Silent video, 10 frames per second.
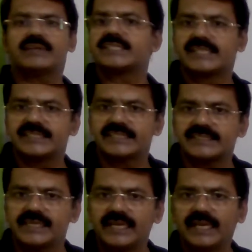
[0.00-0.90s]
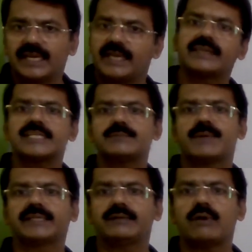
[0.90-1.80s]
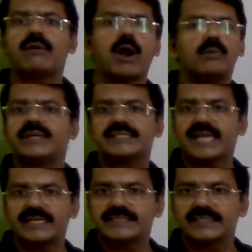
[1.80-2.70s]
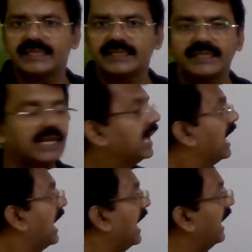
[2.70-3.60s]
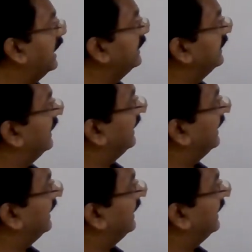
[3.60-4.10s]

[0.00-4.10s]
360, irrespective of how many sides are there. And